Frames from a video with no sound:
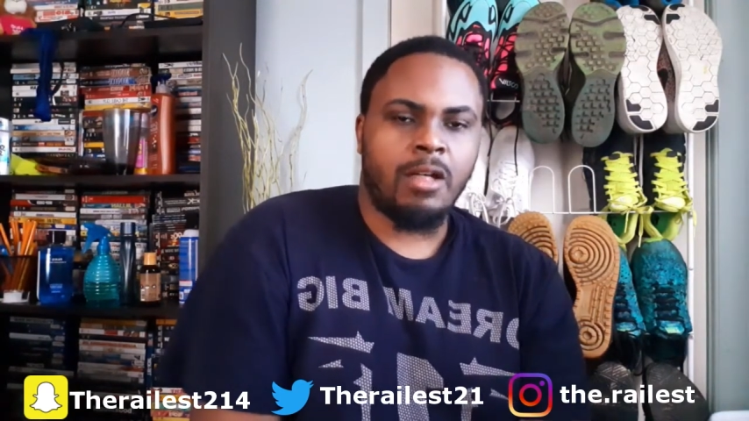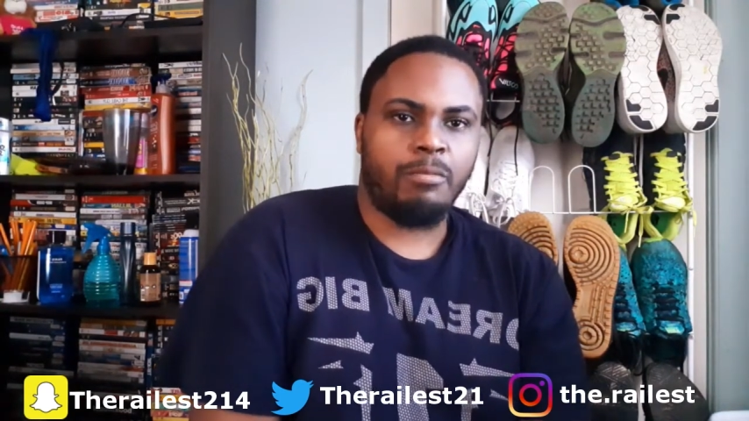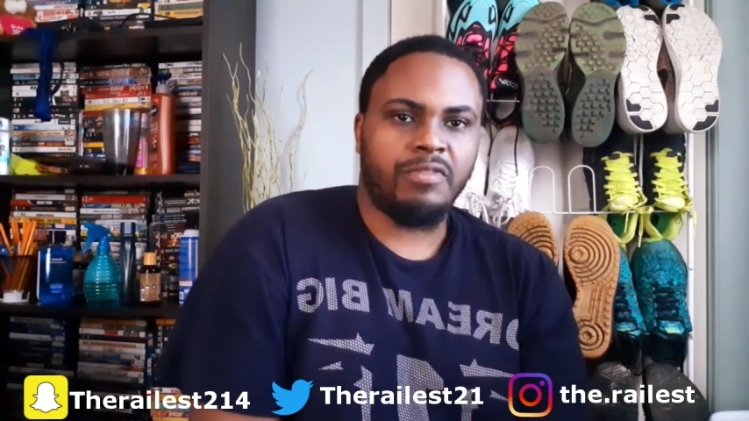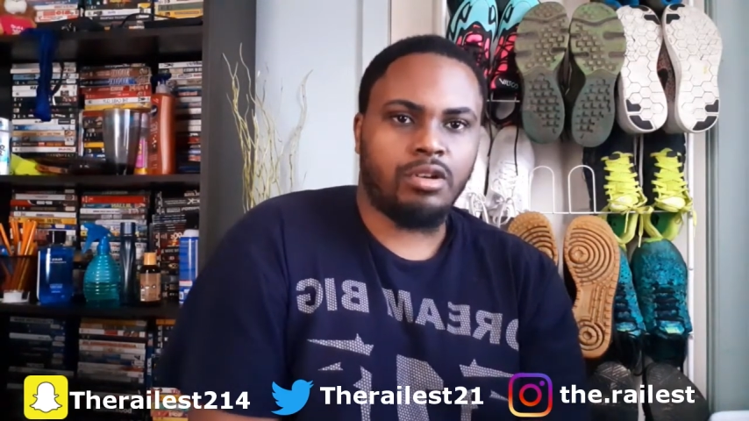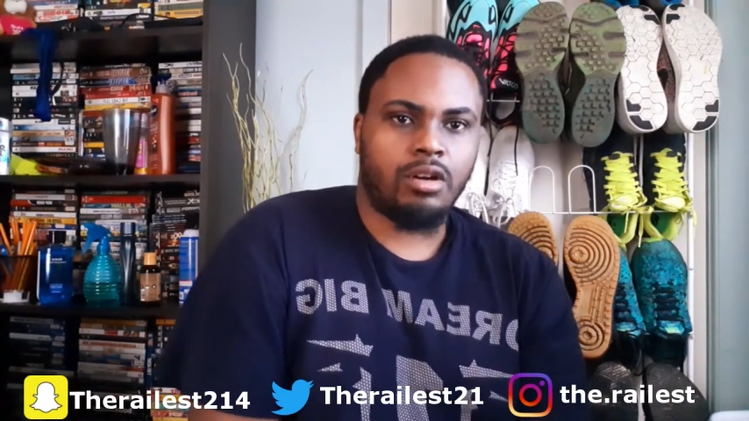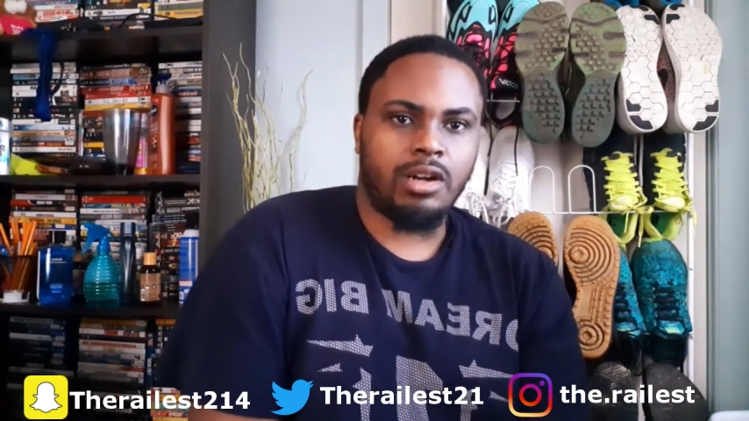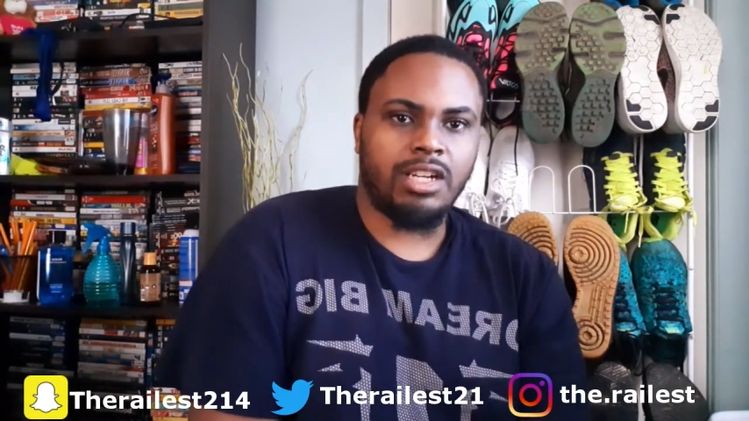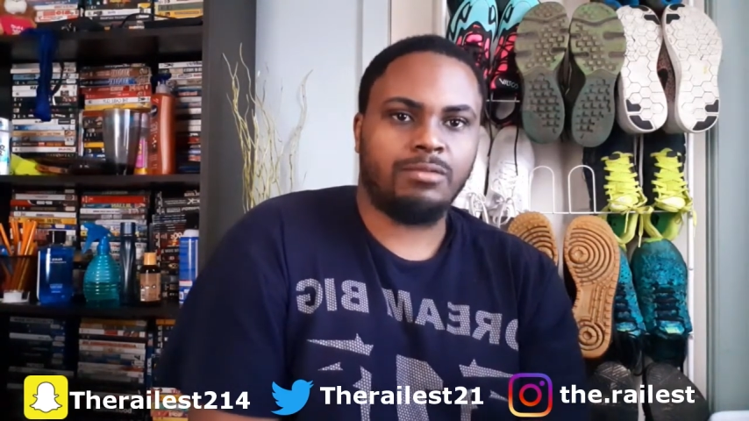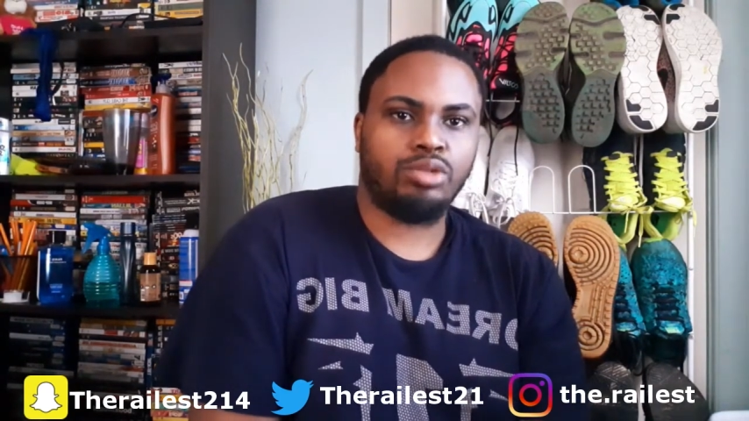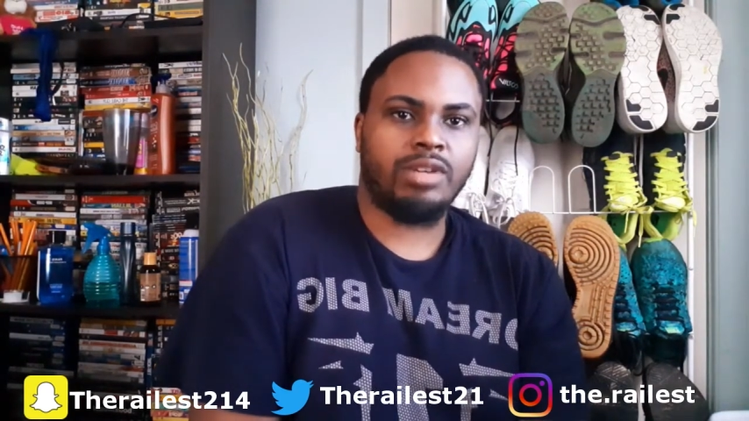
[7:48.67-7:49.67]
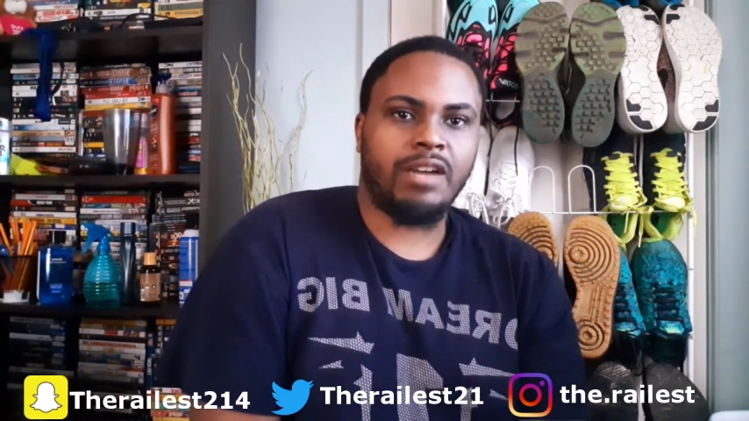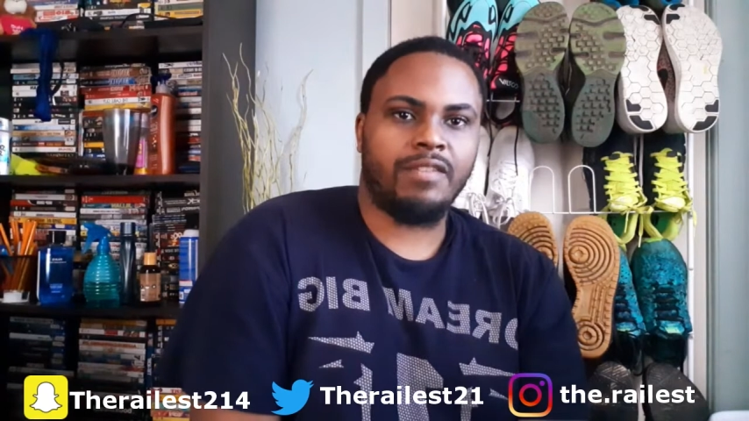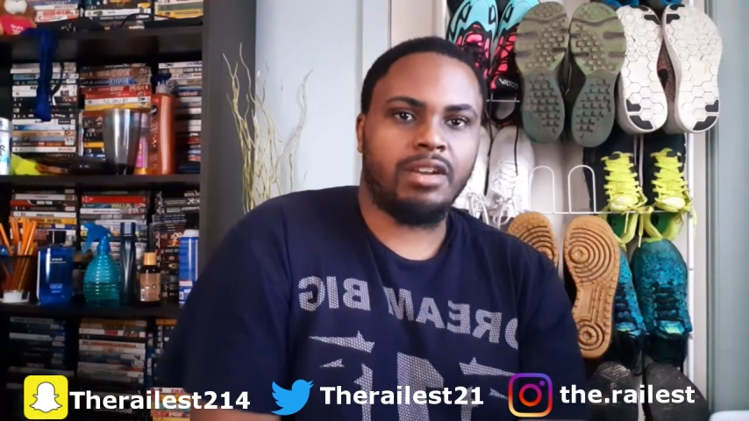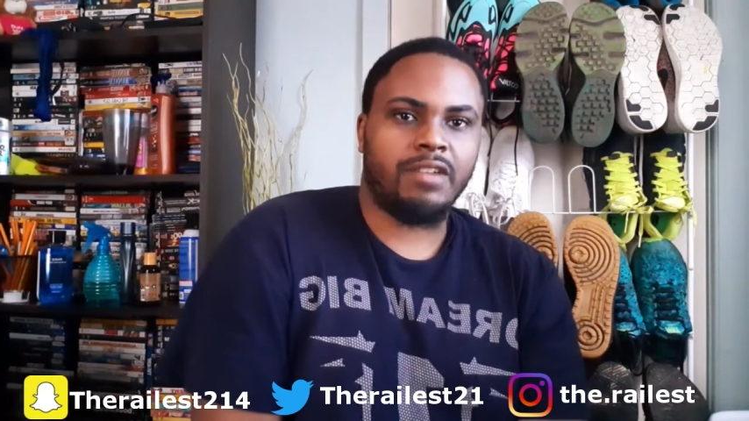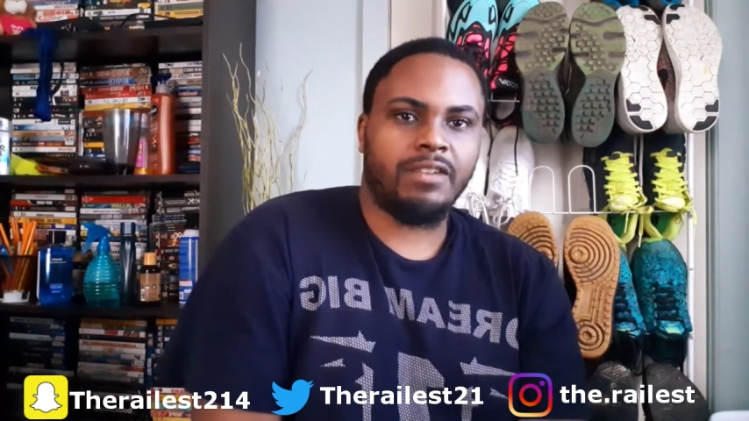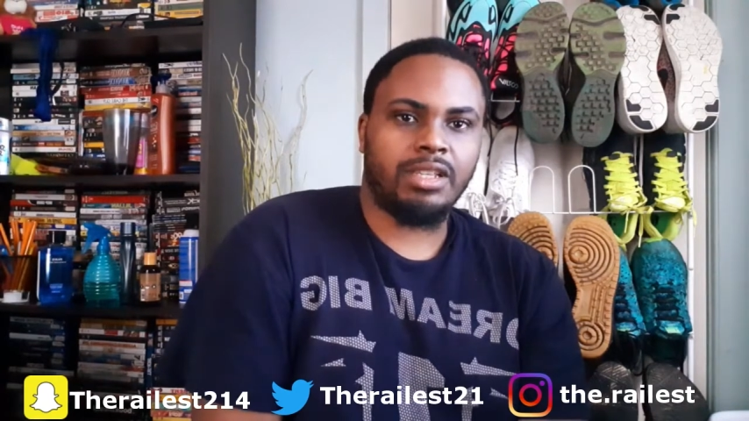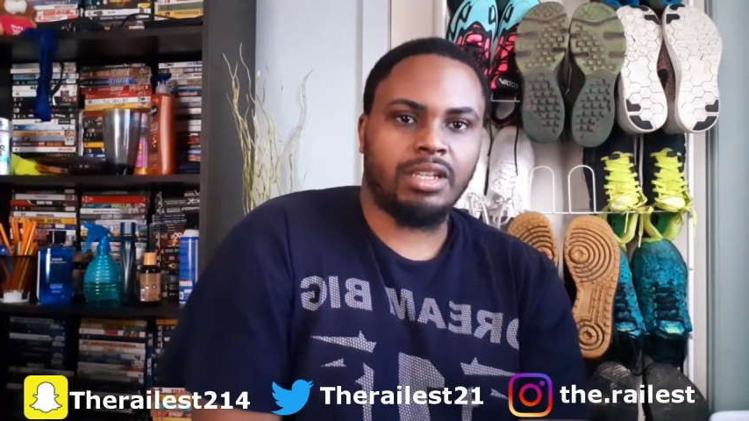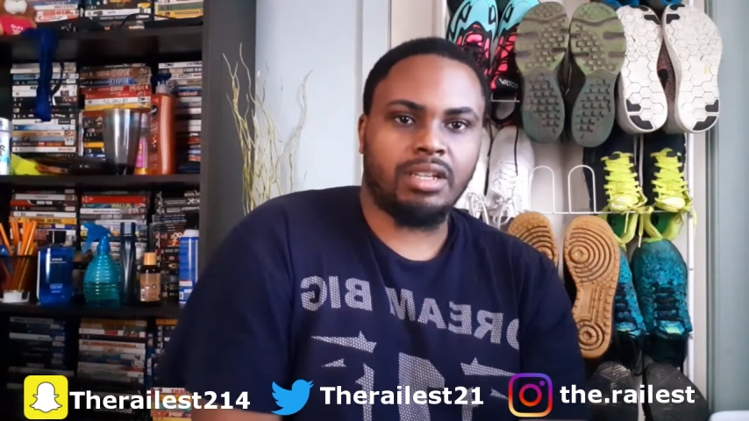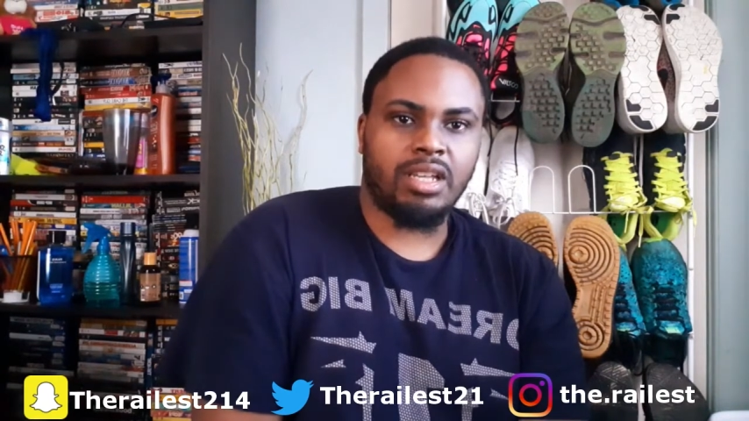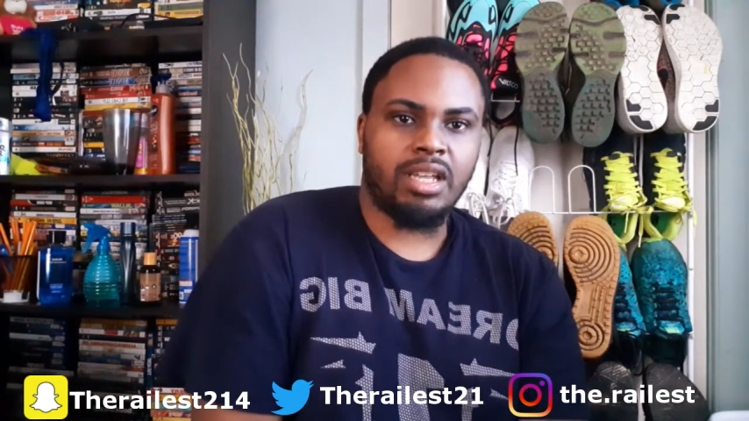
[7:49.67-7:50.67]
with the car they was driving and everything.